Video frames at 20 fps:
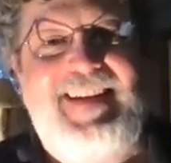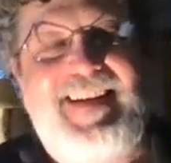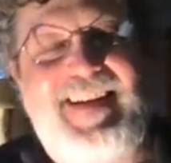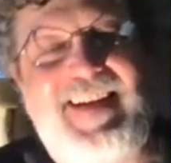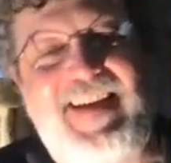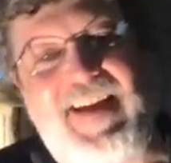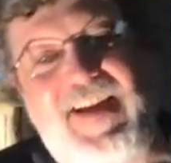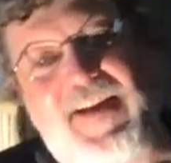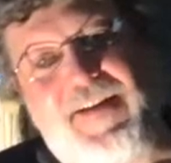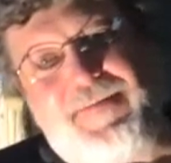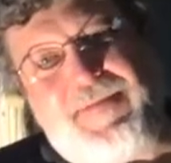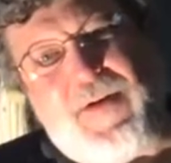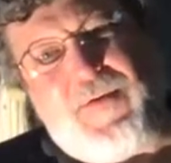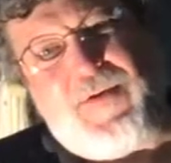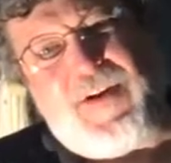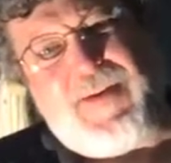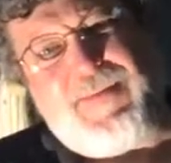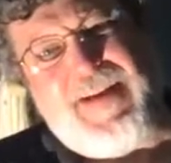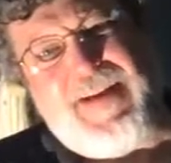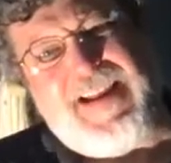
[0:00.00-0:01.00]
I'll
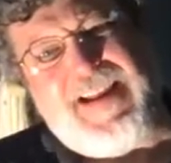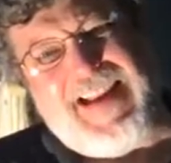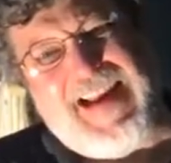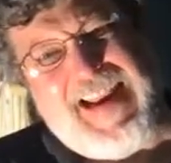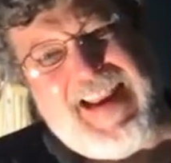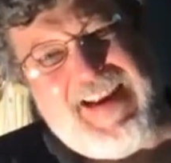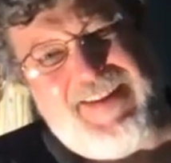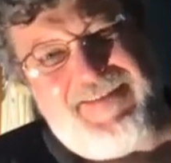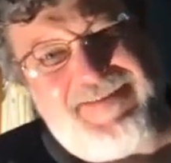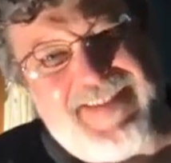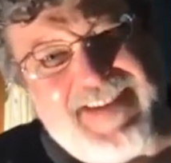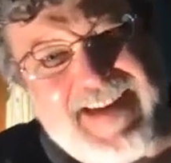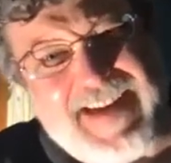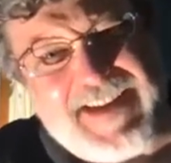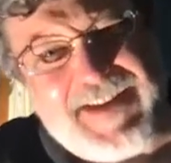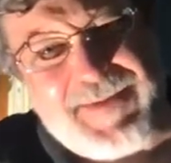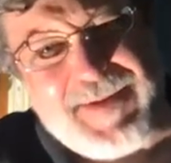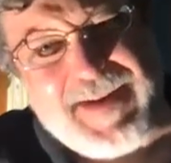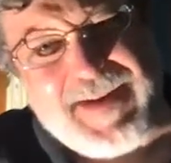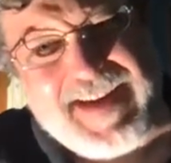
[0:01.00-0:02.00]
work on my lighting for
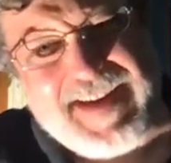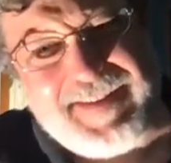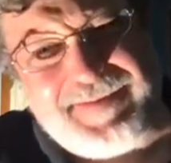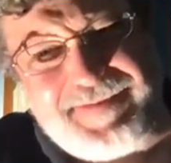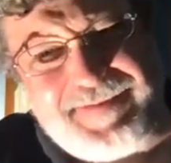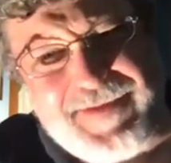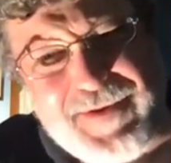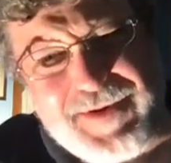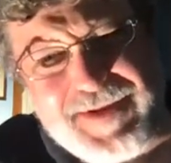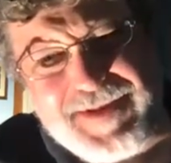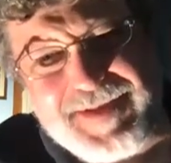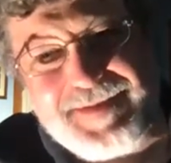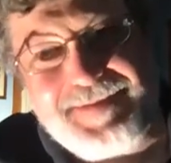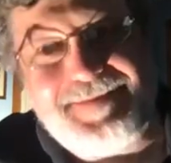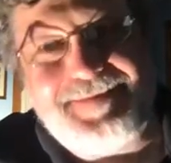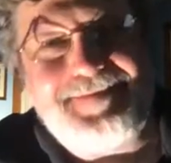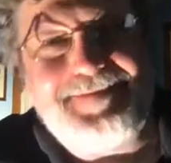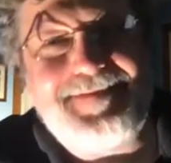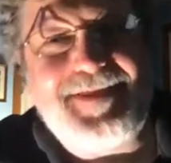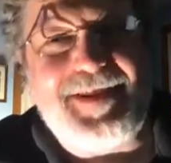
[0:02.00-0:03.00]
next week, folks.
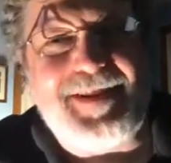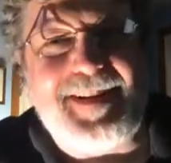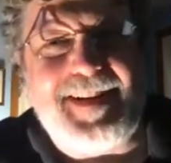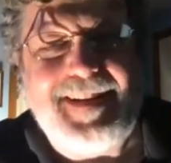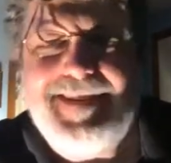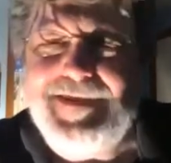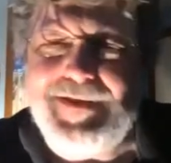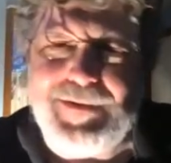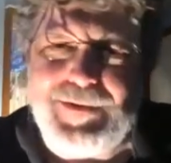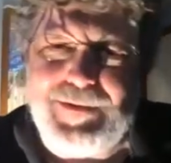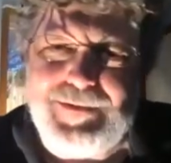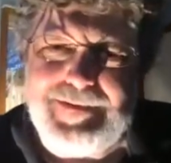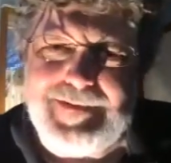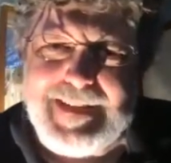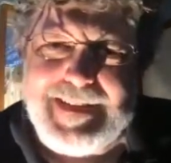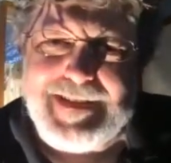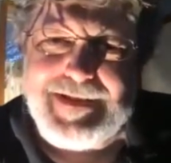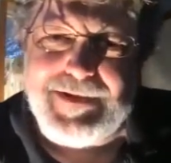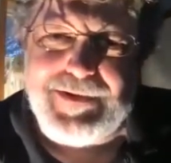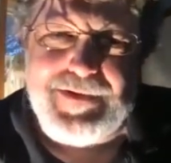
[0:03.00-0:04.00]
So you're not so
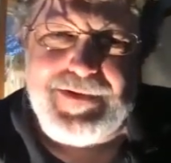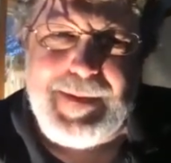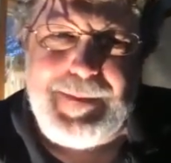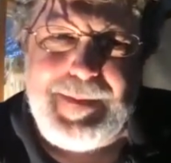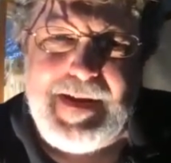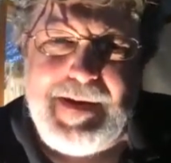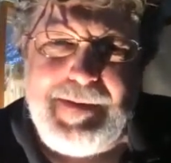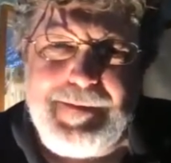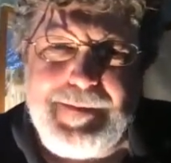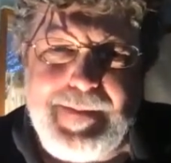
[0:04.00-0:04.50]
quite so creepy.